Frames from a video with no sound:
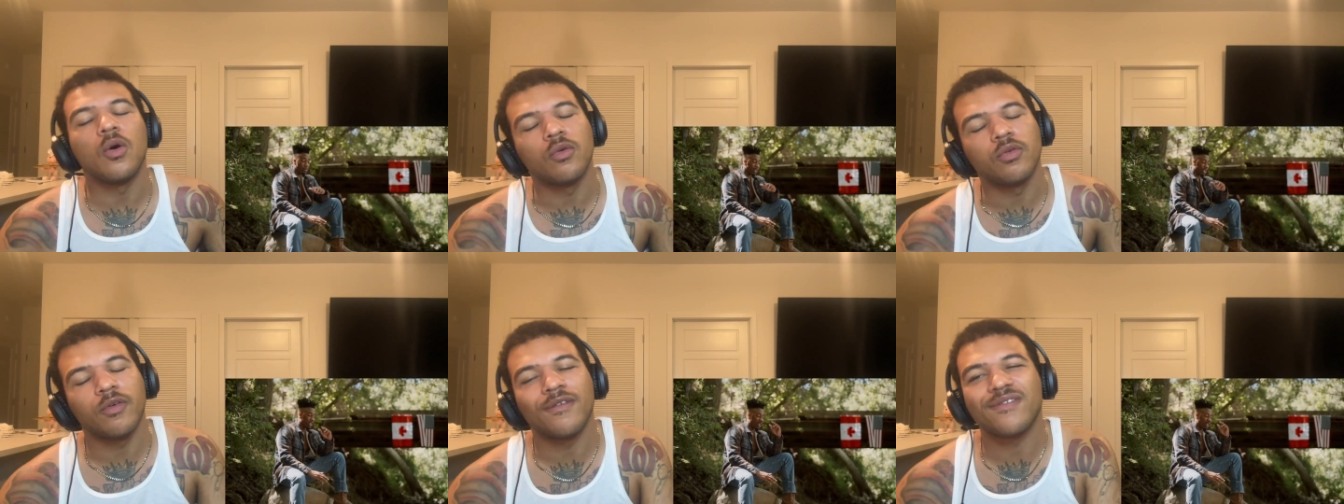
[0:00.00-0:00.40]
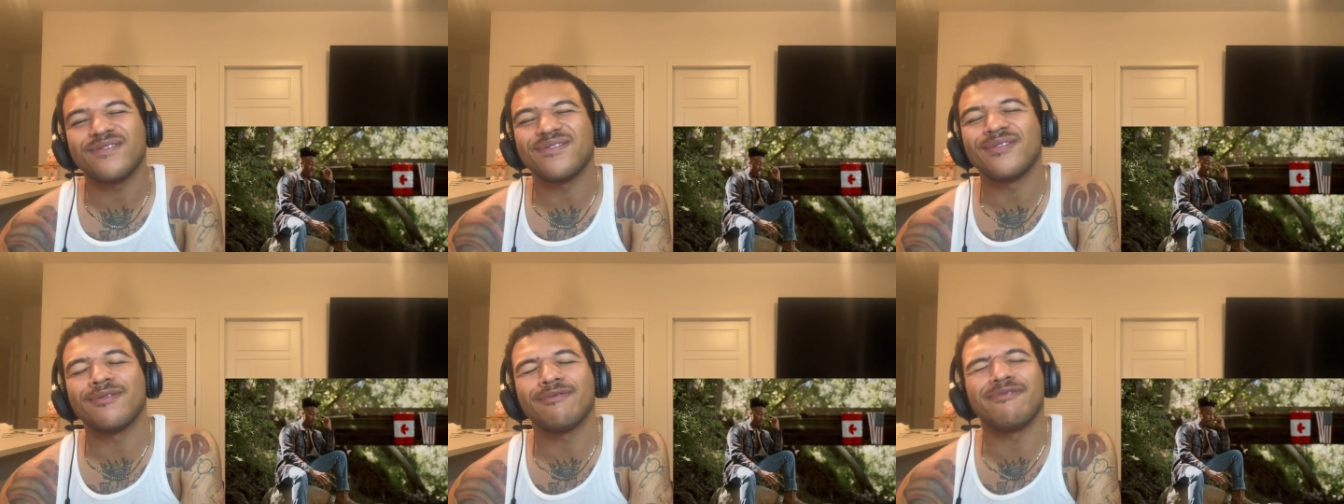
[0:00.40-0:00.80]
with the
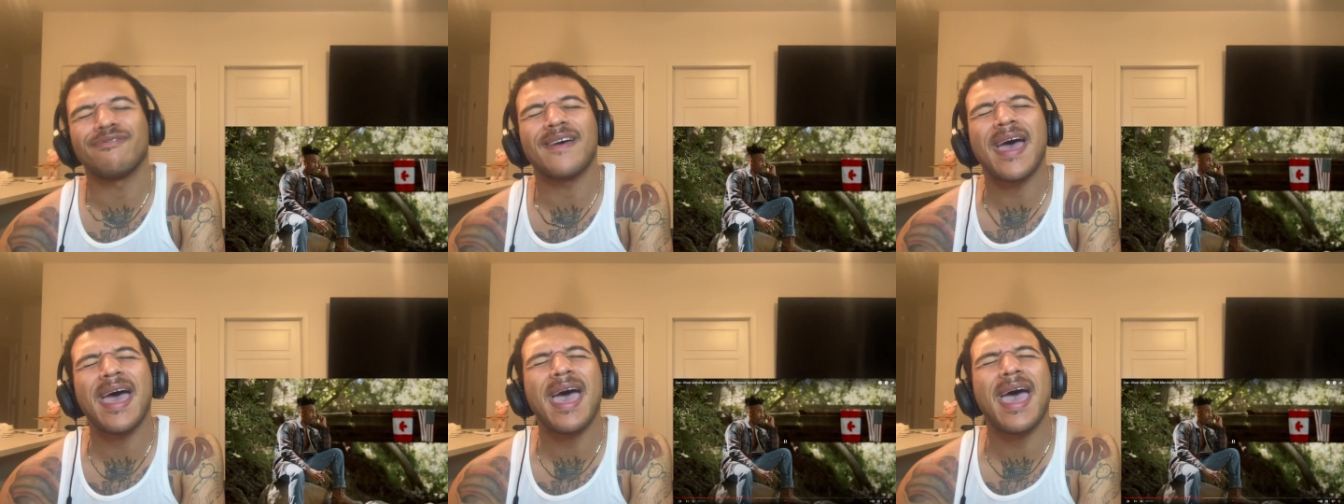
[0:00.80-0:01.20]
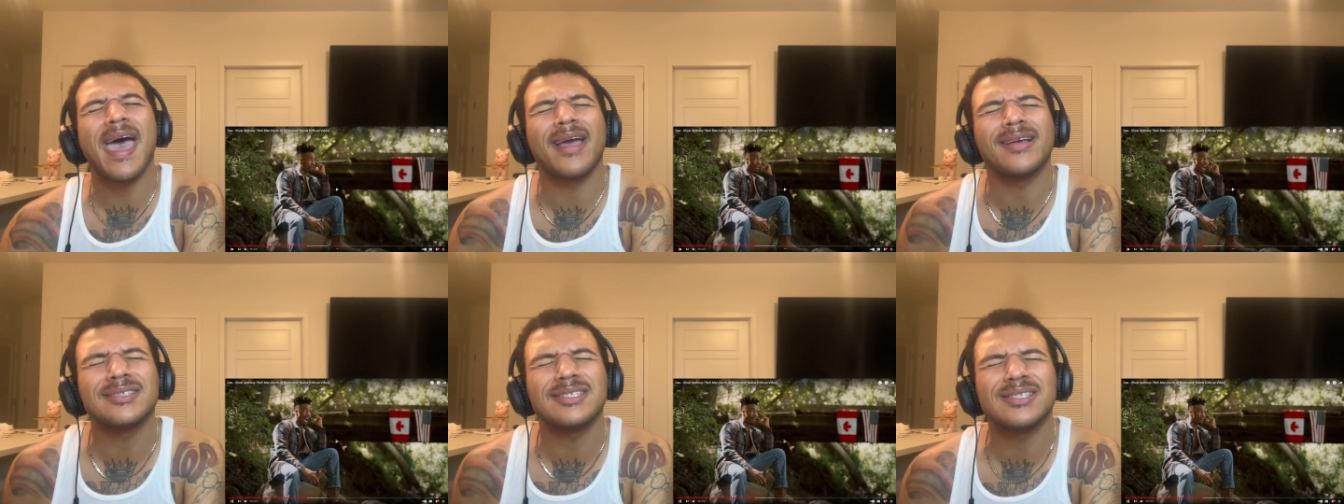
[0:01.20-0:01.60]
thoughts of
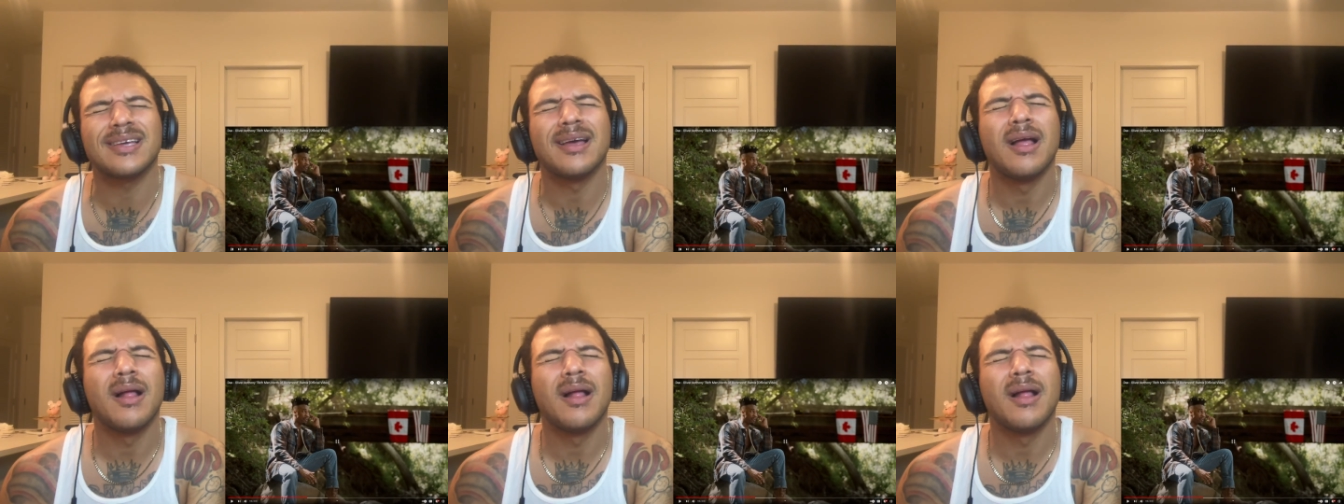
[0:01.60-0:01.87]
45 years.